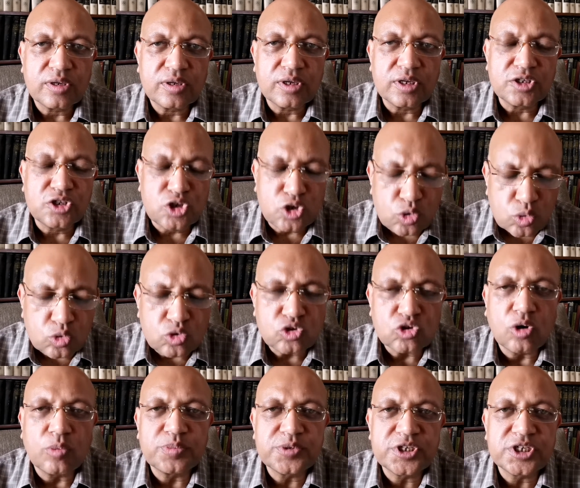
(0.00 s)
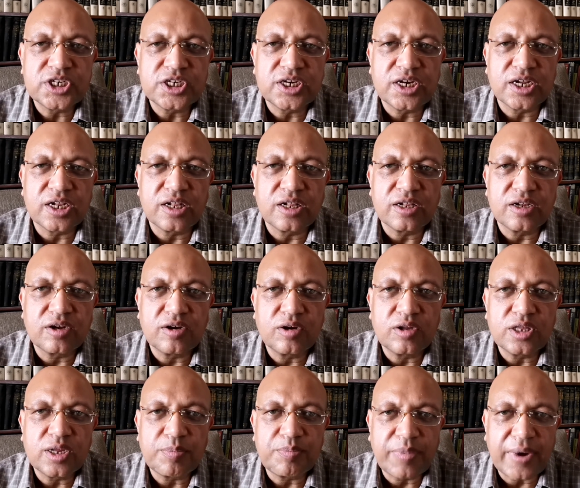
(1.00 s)
is huge obstacle
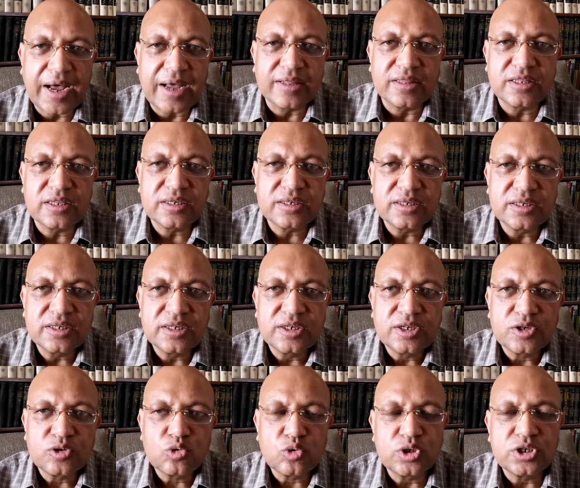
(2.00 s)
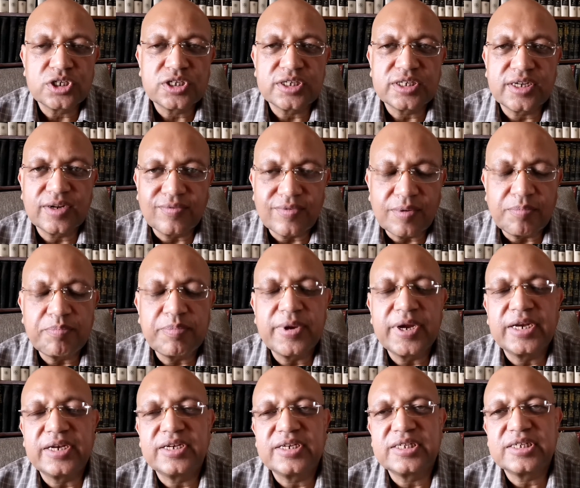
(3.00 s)
on the path to its
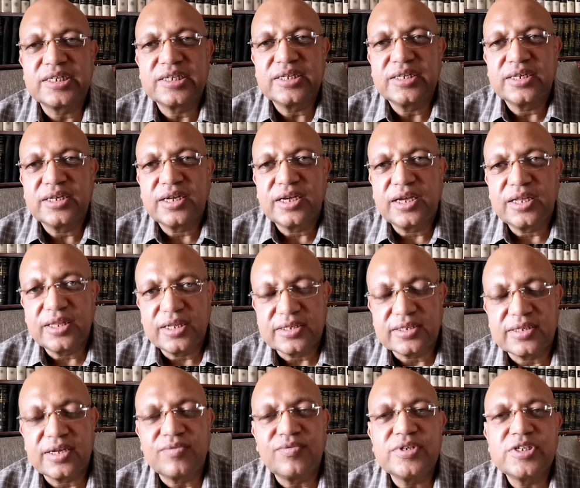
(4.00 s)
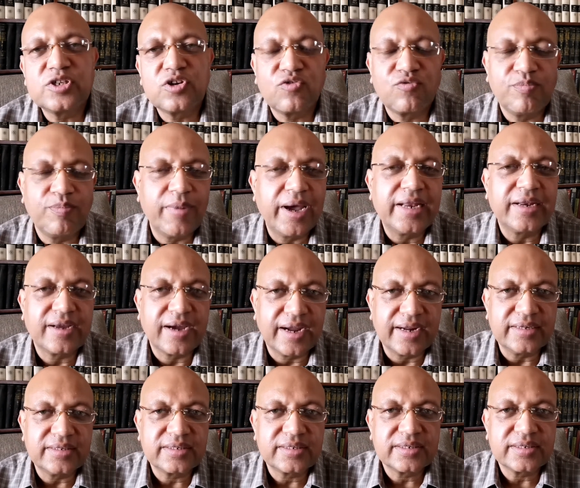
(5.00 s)
development in the service of
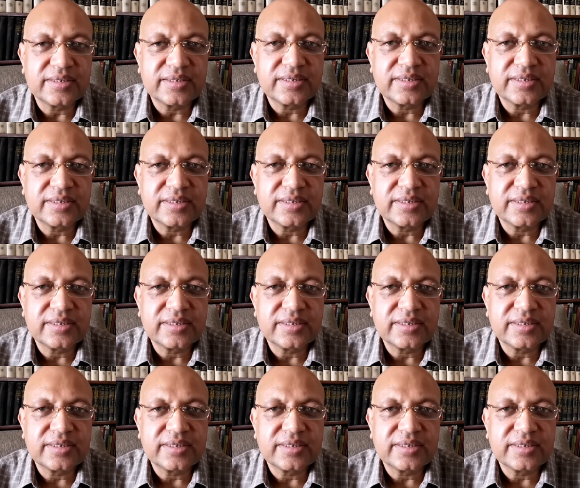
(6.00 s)
mankind.